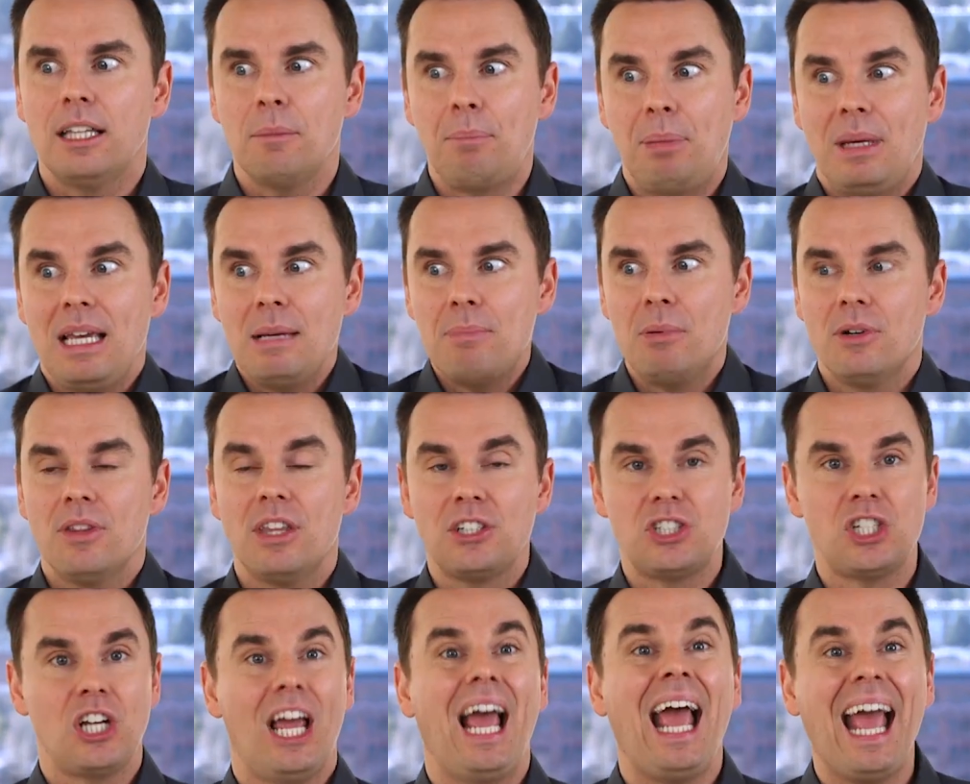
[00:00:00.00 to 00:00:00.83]
The people
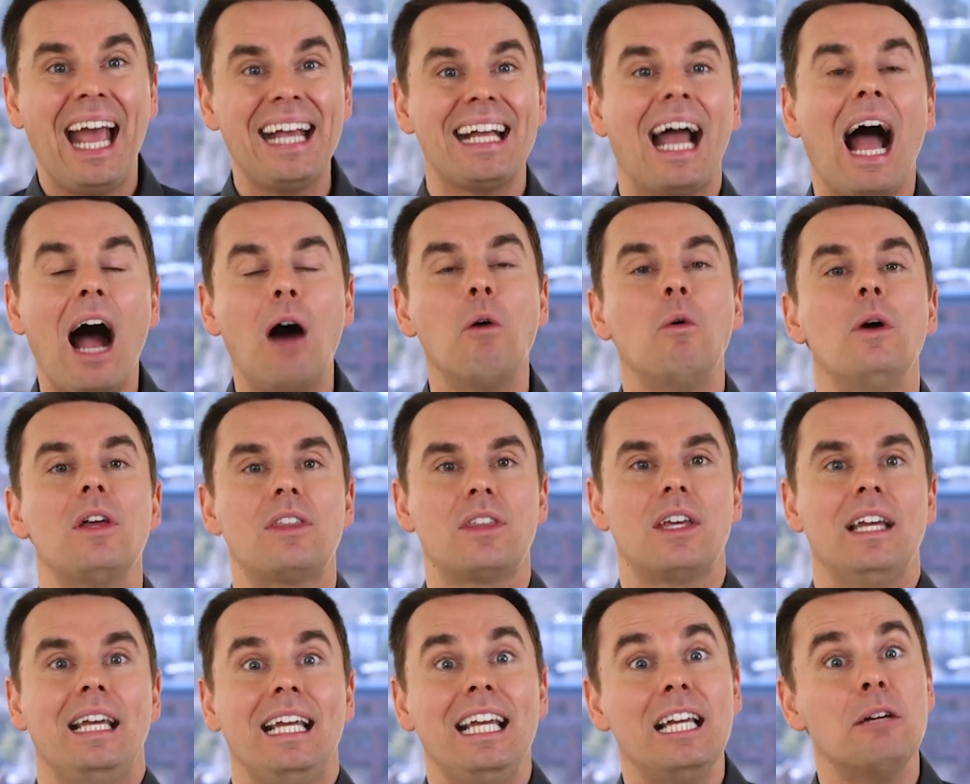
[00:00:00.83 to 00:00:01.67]
that you hang out
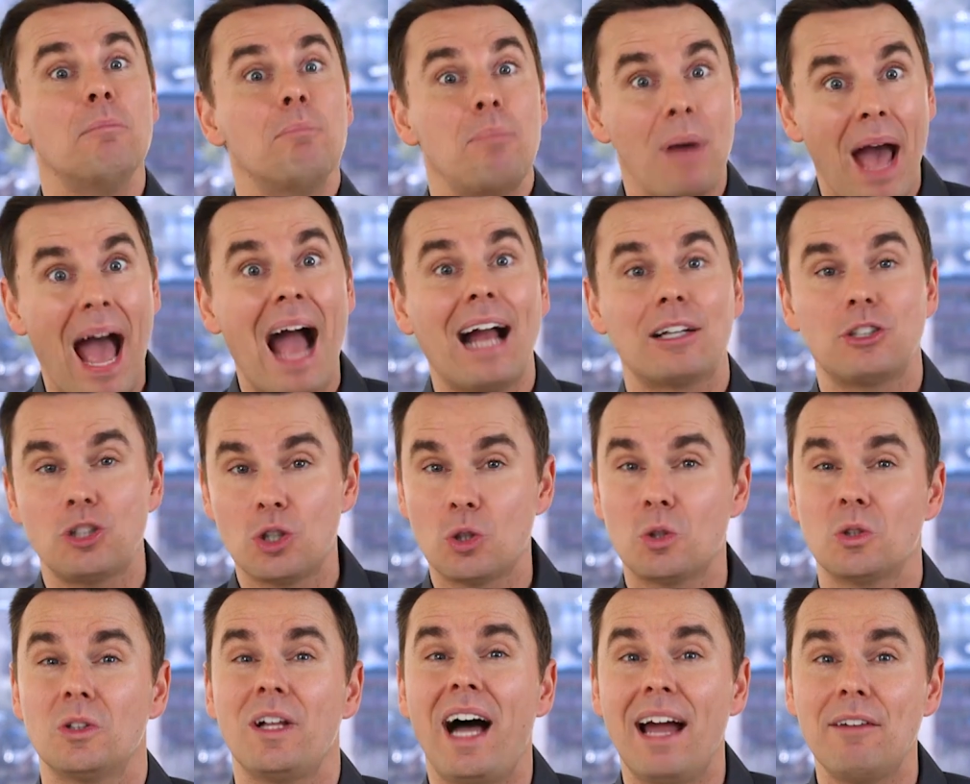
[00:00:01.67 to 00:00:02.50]
with impact
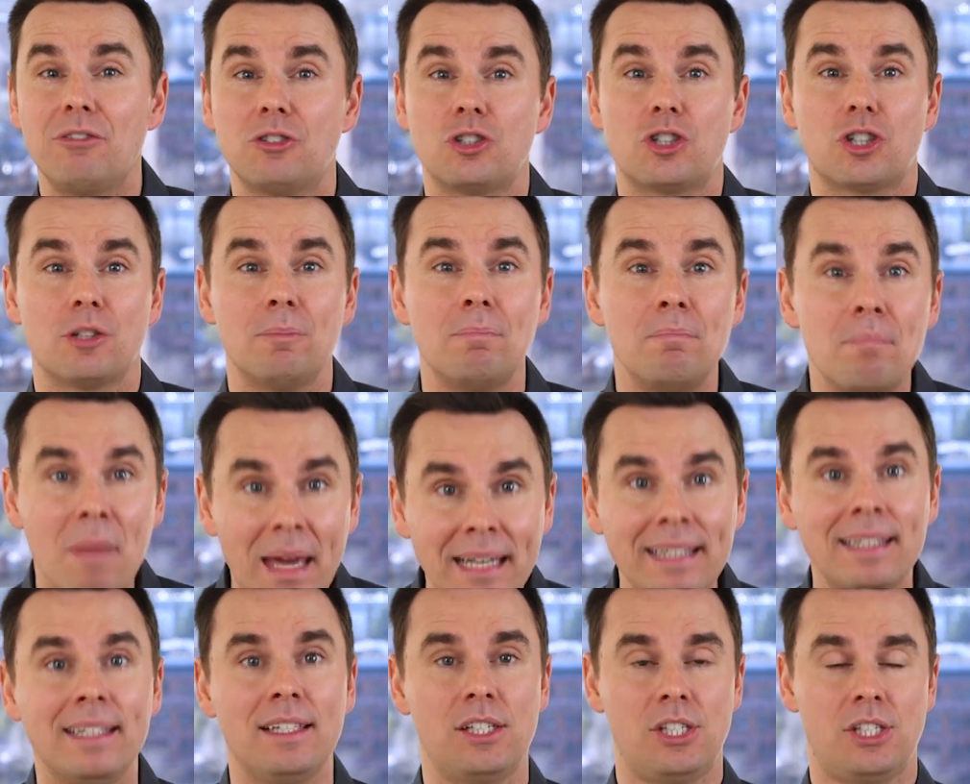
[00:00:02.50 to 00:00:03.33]
your life
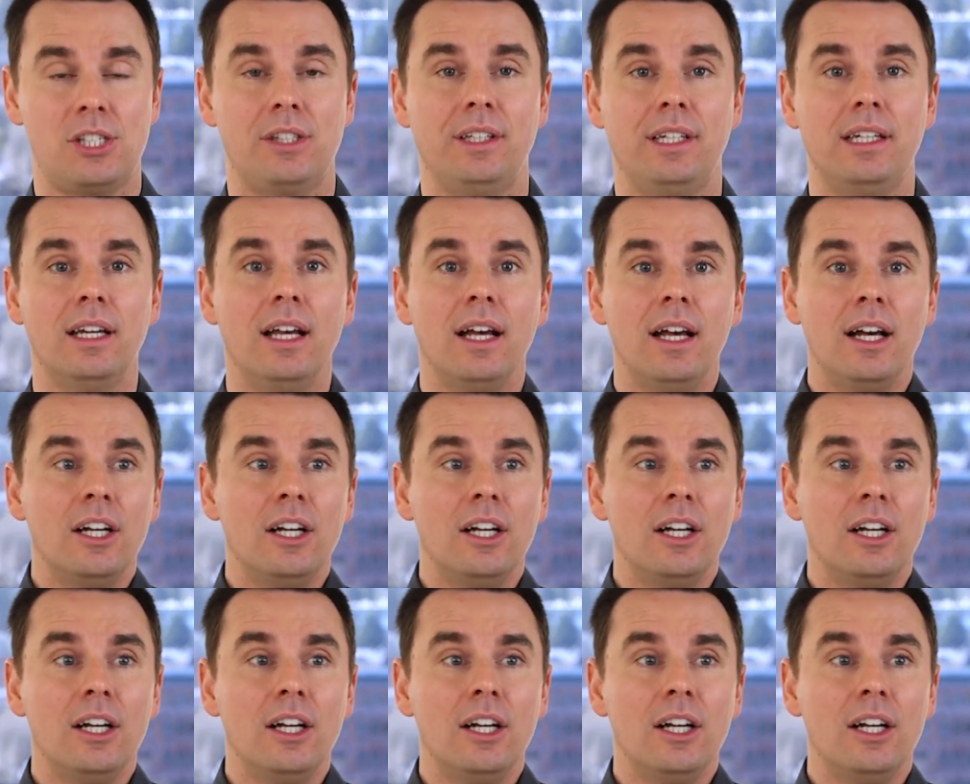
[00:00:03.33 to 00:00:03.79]
tremendously.